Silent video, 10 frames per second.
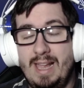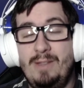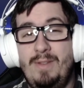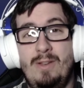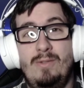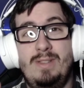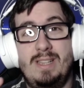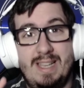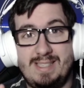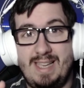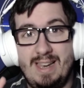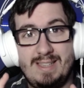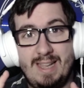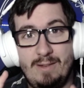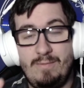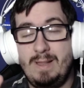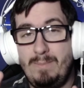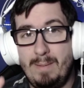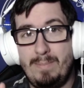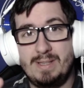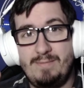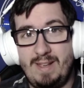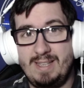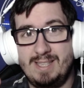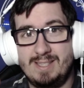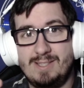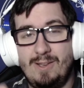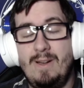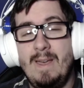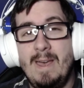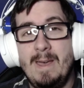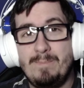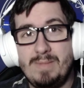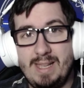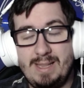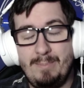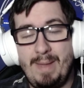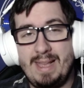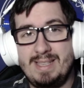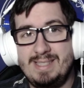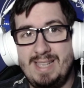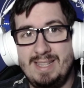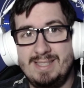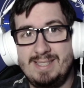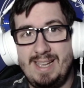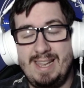And we know that Askeladd can read people's faces, so it makes sense.